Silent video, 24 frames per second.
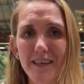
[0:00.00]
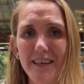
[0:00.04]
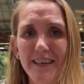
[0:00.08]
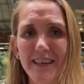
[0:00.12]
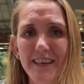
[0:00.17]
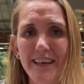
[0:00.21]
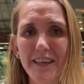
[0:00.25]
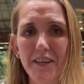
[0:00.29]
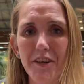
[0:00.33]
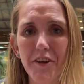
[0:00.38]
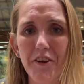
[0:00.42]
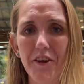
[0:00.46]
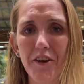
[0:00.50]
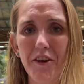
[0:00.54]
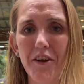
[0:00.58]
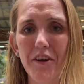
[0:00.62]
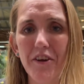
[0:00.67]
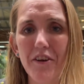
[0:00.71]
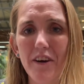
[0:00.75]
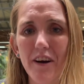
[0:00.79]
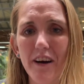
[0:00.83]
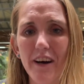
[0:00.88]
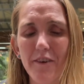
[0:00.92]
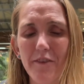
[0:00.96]
I don't
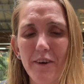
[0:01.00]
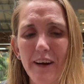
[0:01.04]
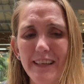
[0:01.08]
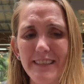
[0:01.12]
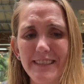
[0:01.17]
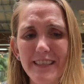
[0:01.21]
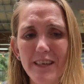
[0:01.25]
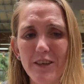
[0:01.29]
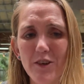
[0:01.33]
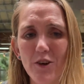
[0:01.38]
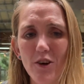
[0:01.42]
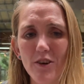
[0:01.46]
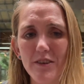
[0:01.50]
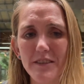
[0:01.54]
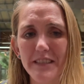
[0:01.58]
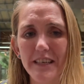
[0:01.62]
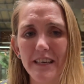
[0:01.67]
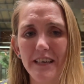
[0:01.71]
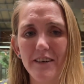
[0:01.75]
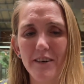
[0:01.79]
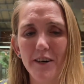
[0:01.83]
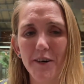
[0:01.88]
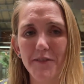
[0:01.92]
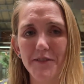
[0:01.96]
know. I fancy a
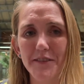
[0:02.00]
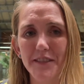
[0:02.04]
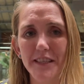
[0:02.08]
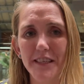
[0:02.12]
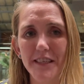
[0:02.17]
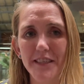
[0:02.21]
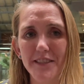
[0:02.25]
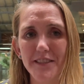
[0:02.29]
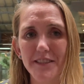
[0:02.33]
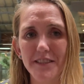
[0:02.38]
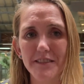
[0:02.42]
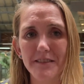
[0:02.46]
cocktail after this.